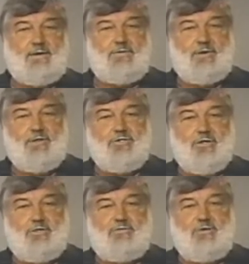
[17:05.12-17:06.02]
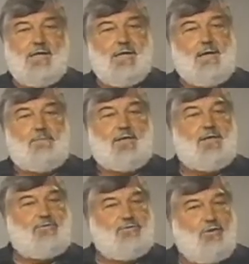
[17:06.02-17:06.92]
conditions
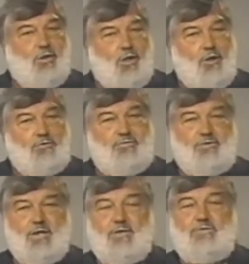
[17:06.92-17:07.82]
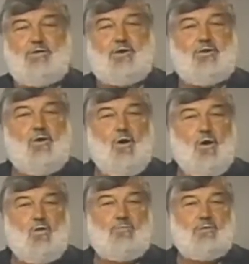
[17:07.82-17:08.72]
be as close to your
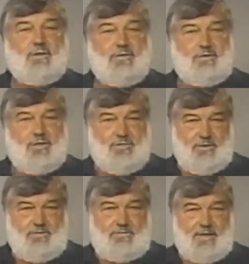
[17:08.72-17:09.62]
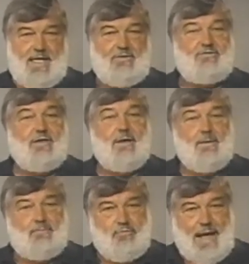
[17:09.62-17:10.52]
home conditions as
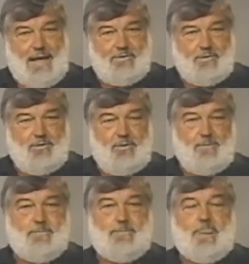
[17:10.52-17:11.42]
practical.